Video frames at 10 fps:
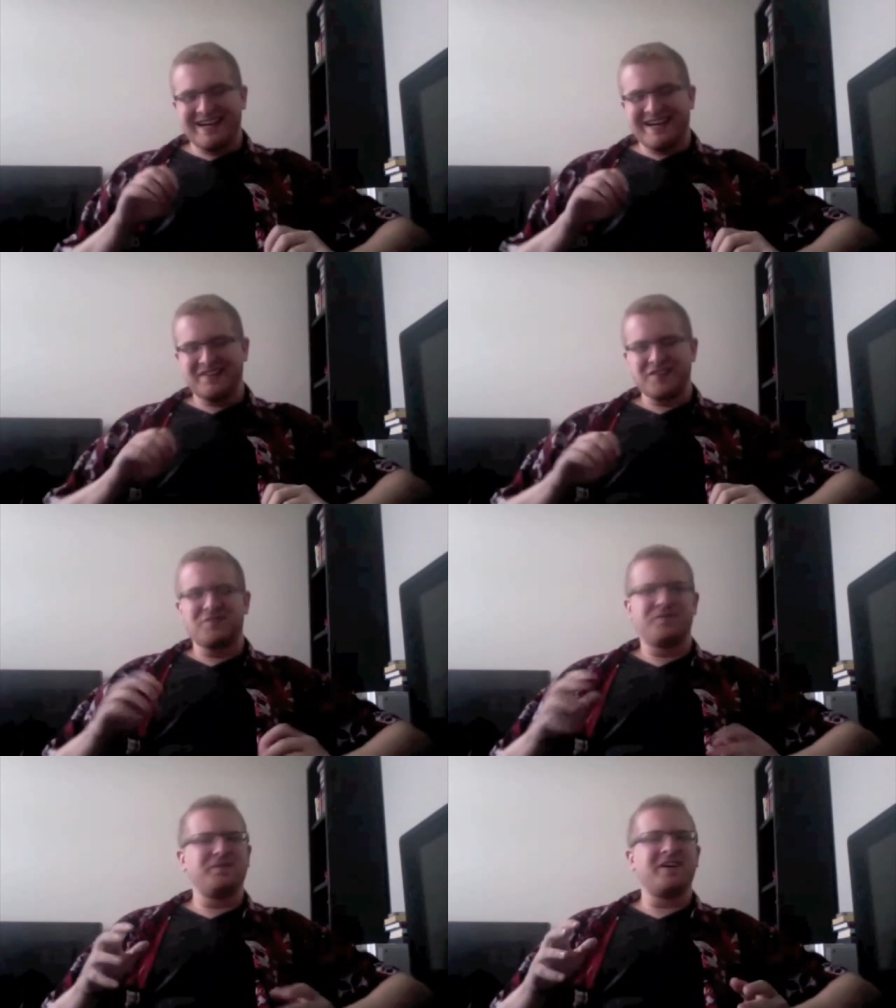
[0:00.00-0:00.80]
because it's
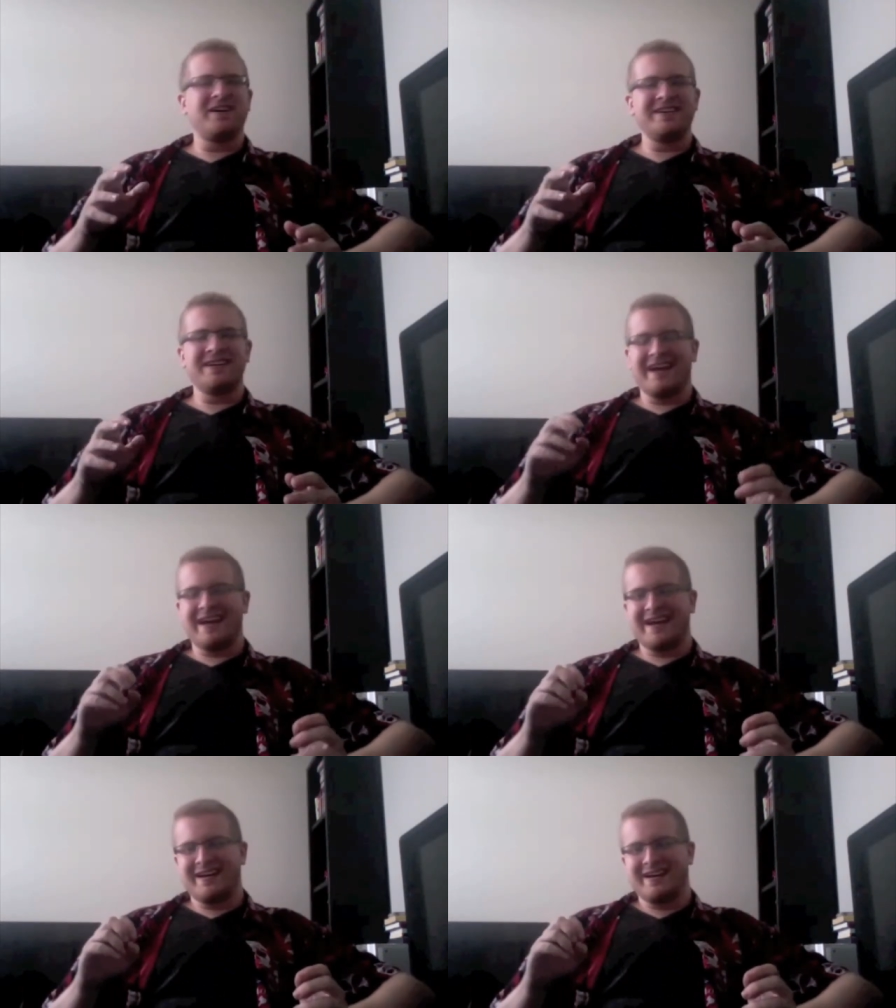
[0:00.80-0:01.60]
fun
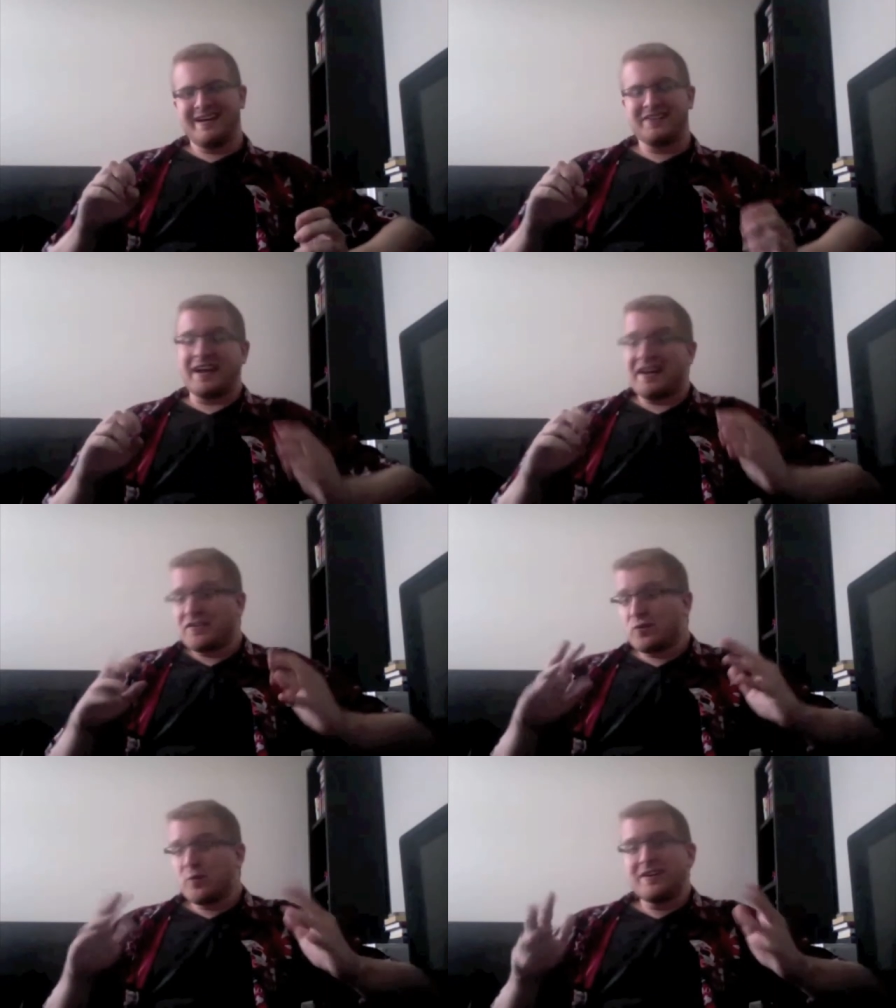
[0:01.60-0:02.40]
and
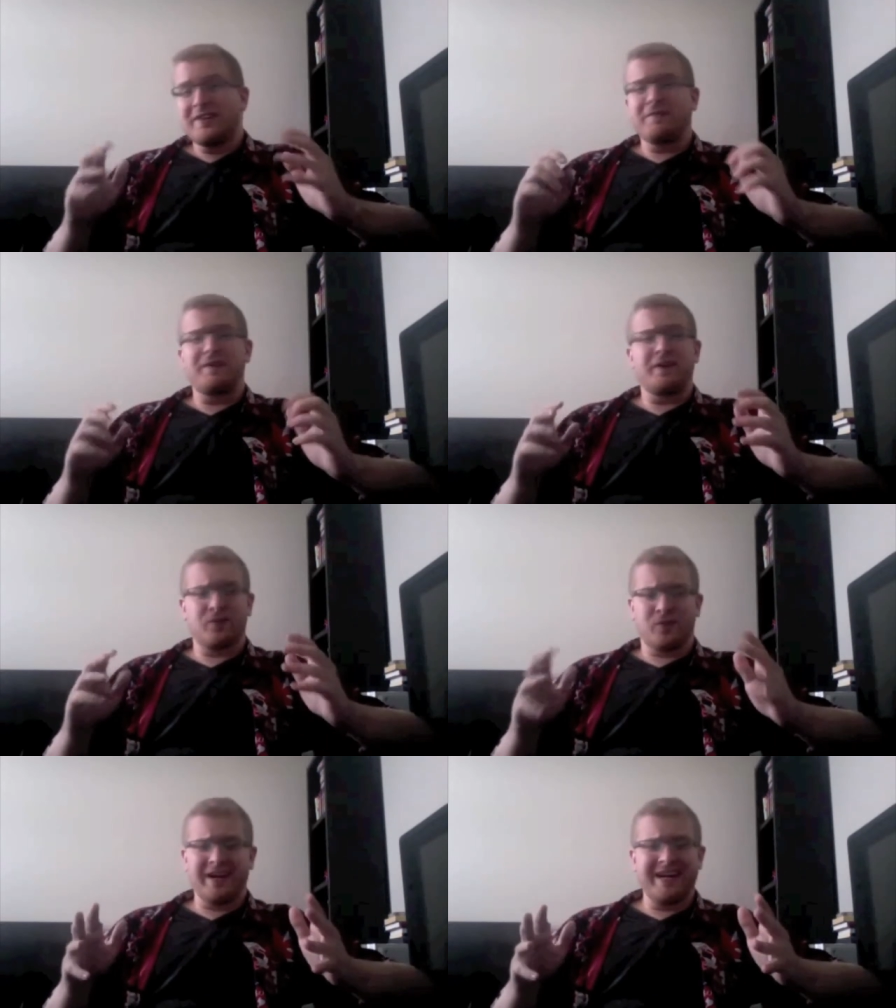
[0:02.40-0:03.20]
it's a really
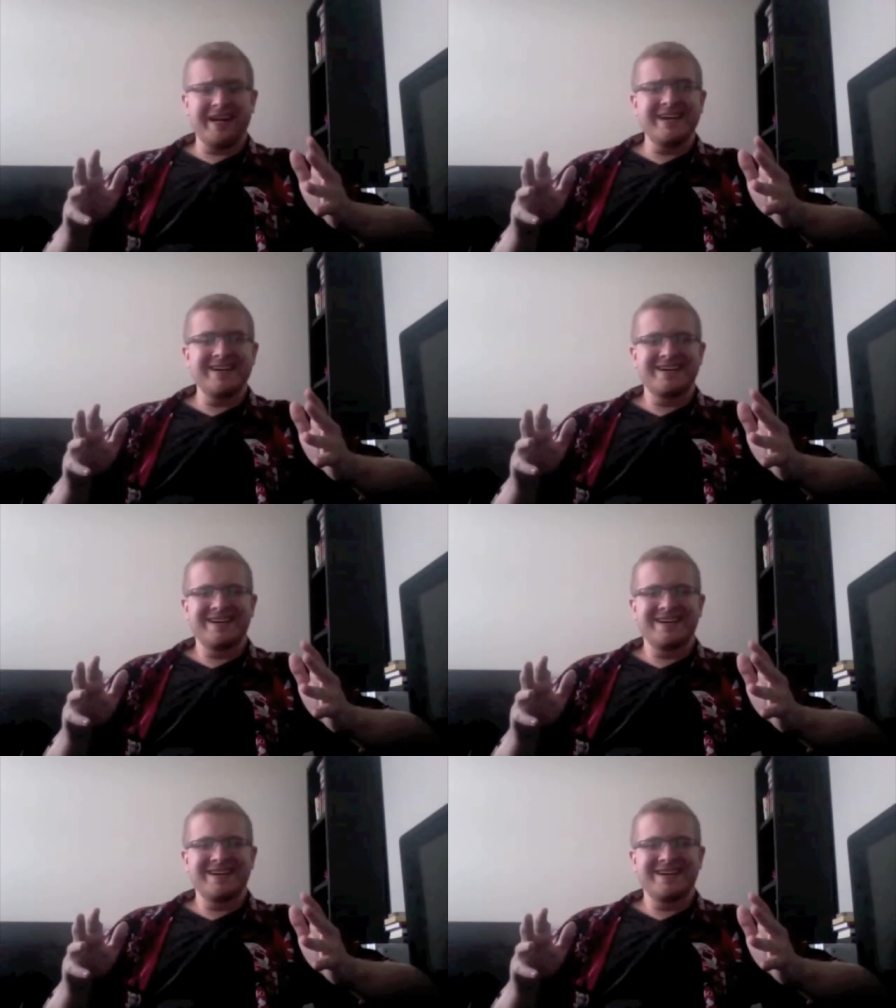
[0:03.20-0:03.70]
fun read,